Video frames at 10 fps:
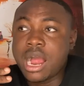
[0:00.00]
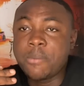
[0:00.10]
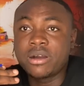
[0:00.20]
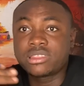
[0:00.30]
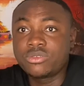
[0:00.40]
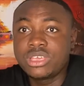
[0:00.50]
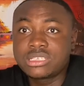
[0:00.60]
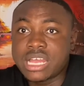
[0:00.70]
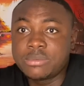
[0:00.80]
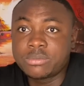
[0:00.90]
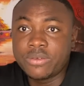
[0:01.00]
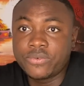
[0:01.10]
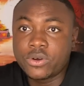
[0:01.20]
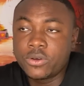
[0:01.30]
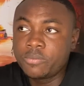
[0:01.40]
about 3 times
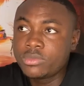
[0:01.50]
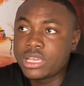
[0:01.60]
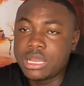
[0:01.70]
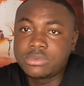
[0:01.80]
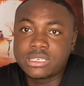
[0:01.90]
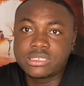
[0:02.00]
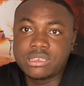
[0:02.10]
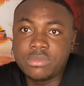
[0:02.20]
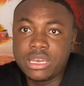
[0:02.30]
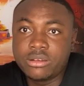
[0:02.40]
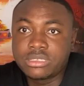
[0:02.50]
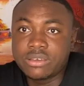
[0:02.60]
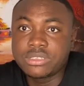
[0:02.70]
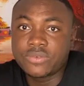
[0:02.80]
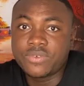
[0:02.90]
before. 60 million,
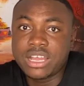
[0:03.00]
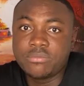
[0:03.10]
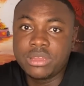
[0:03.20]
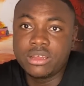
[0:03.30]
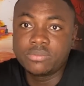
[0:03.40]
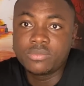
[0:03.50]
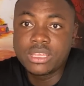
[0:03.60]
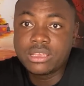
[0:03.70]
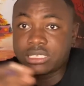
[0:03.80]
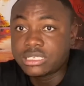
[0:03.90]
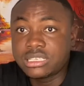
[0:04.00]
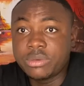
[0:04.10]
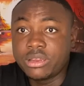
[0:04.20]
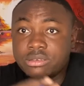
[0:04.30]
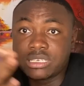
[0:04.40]
75 million, 60
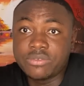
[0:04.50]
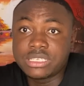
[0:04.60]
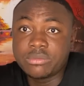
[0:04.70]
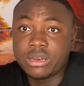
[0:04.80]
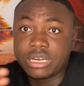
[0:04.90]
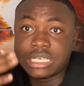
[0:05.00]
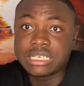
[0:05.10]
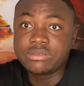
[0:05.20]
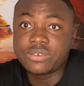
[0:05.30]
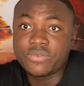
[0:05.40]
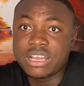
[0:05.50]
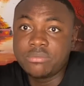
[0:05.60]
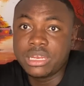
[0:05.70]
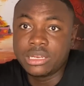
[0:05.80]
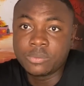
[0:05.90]
million, 70 million, and 75
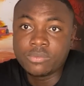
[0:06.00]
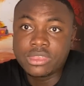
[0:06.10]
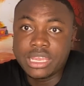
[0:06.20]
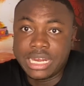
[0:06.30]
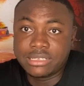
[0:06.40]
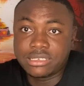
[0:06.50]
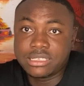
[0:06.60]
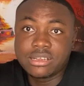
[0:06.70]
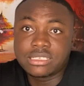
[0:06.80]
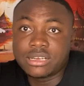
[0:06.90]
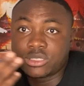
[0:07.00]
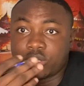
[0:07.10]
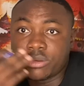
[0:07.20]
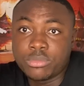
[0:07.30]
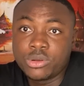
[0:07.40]
million. And as it stands now,
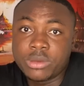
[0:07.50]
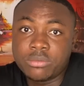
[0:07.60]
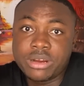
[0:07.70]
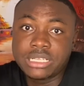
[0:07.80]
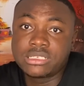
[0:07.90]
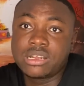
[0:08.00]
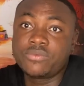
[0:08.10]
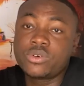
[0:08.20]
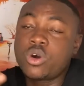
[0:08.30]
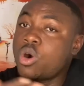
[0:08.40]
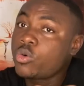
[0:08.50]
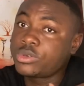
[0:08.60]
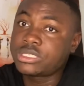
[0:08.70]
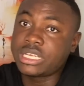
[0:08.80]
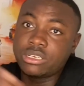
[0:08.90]
Tony Bloom and Brighton have
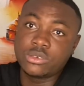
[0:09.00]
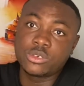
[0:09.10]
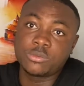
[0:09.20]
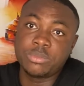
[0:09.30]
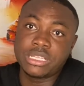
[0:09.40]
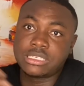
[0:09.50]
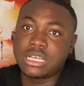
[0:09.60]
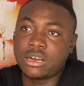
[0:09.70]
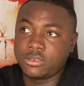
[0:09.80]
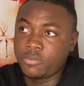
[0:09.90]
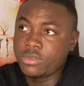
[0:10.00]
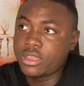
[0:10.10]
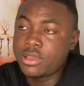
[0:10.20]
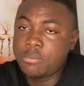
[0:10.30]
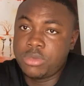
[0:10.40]
always turned those bids down
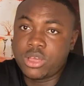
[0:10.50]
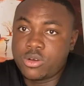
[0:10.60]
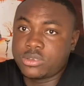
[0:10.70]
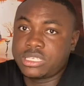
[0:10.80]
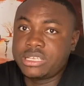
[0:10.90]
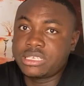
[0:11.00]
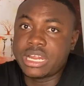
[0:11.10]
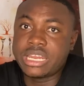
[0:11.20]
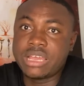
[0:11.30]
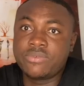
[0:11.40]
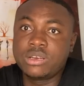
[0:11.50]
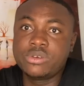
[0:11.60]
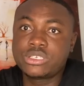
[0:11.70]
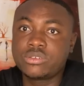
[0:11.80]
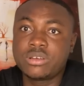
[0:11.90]
because they say that the
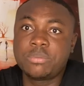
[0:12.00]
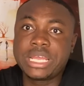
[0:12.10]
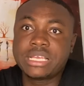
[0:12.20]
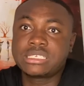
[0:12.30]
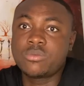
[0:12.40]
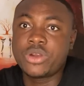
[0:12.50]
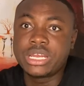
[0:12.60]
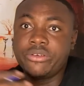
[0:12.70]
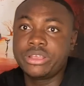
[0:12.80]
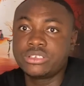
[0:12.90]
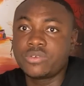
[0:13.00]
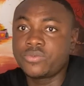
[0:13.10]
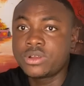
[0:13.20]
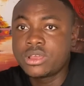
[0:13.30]
evaluation of the player is somewhere in the region of